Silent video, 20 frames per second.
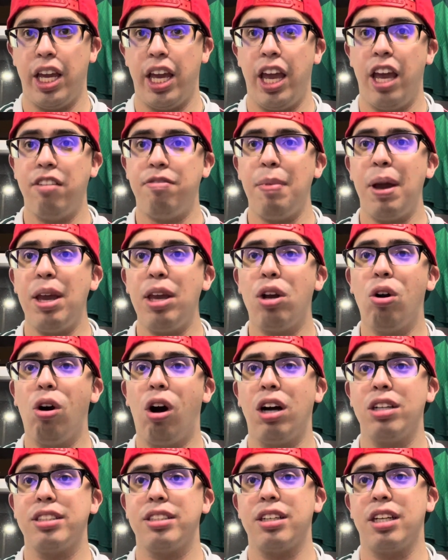If Mexico
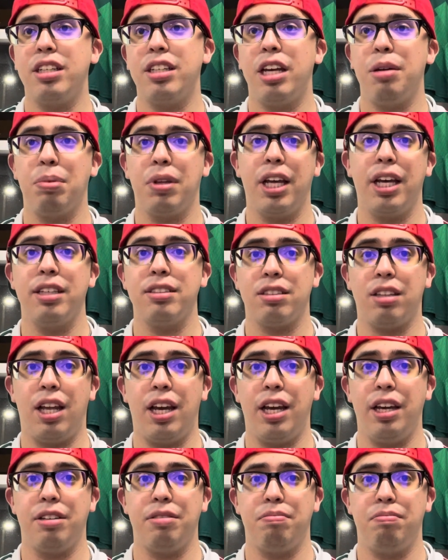on Sunday plays
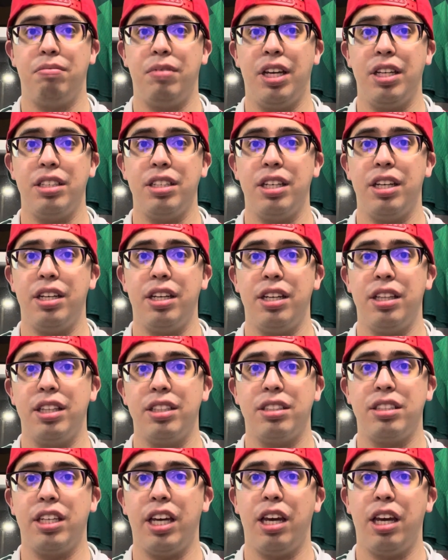like they did in
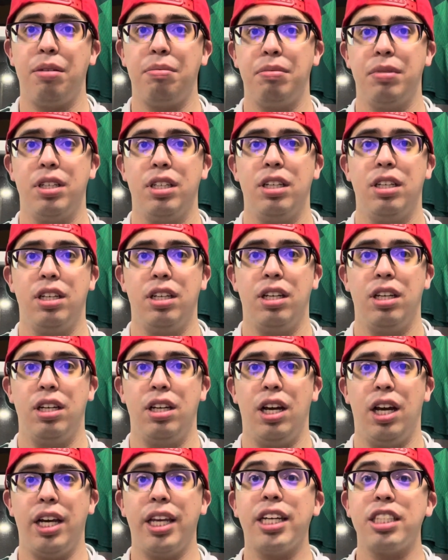this game
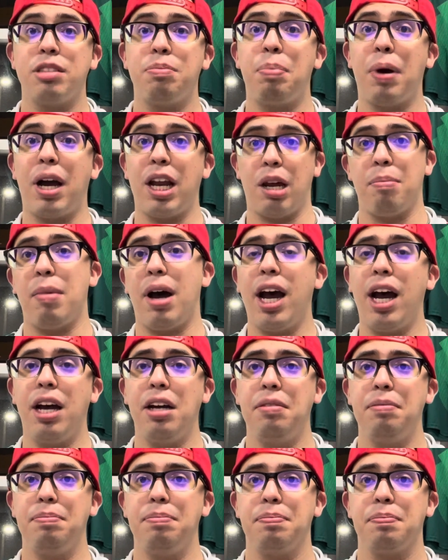against Panama,
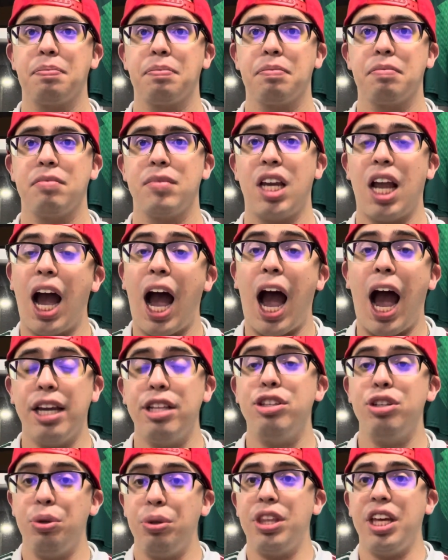I
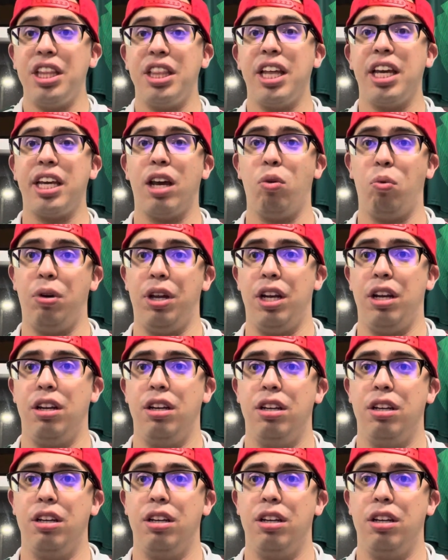do think they can win.